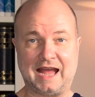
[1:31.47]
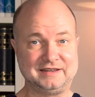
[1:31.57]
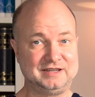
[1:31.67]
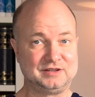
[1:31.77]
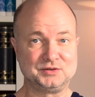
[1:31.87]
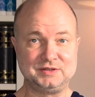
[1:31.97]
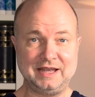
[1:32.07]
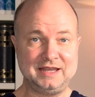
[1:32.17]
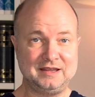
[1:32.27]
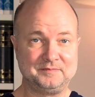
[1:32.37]
until
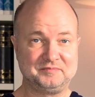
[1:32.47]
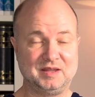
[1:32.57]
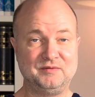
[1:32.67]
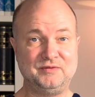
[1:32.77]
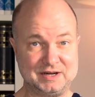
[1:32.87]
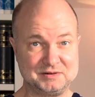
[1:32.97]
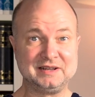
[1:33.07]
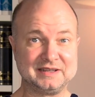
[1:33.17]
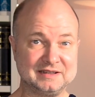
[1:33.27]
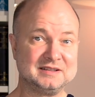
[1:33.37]
today,
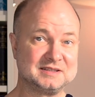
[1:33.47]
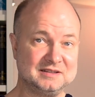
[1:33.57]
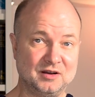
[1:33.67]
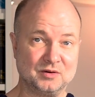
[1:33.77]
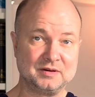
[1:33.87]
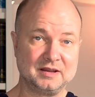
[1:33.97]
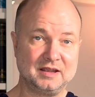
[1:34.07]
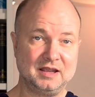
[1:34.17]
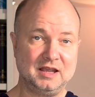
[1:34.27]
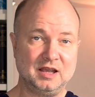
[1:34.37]
very little is known.
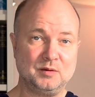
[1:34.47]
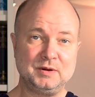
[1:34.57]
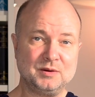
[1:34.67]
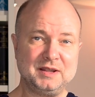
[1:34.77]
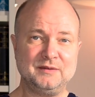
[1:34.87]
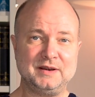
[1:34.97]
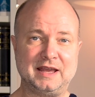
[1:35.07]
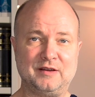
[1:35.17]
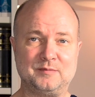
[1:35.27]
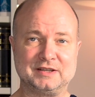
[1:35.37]
We don't even
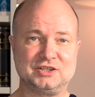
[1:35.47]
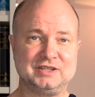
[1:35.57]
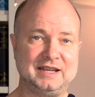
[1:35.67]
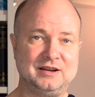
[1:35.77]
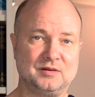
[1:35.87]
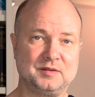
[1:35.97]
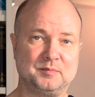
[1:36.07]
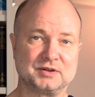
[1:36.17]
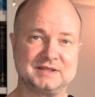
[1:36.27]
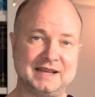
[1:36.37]
have much data on the
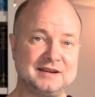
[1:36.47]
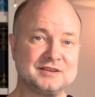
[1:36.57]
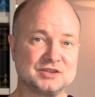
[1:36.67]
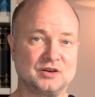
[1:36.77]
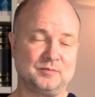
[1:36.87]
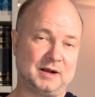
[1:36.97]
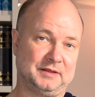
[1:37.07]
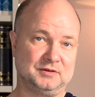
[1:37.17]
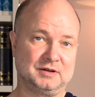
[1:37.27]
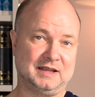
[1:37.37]
percentage of
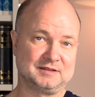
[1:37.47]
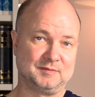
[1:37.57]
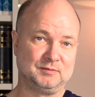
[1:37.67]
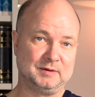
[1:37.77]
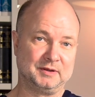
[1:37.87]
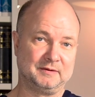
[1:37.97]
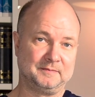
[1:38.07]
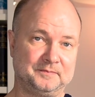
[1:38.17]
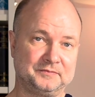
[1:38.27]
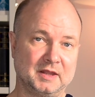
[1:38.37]
multi-orgasmic women.
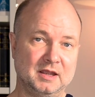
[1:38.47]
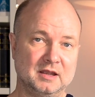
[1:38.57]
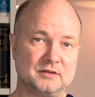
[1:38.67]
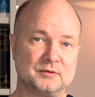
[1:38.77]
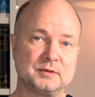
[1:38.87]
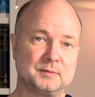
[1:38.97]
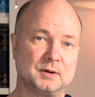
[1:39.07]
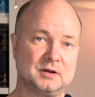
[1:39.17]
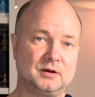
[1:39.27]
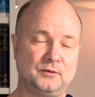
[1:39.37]
Through the
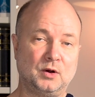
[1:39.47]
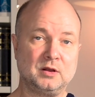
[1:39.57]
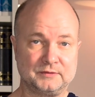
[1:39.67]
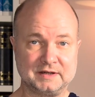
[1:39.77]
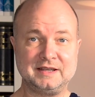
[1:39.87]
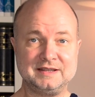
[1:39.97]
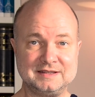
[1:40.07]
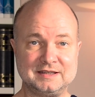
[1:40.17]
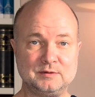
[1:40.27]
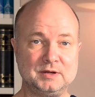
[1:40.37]
work of Alfred
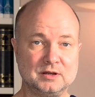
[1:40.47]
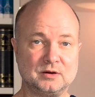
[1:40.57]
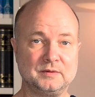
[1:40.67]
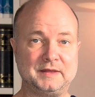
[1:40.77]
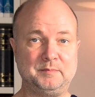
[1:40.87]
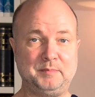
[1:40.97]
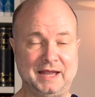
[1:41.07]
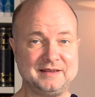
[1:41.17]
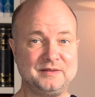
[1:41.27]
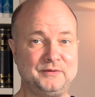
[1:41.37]
Kinsey, we know that
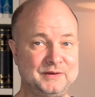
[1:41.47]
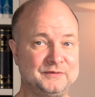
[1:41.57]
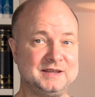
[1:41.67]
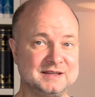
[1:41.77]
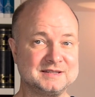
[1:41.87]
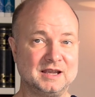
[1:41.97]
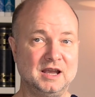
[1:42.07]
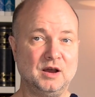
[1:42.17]
back in the 50s,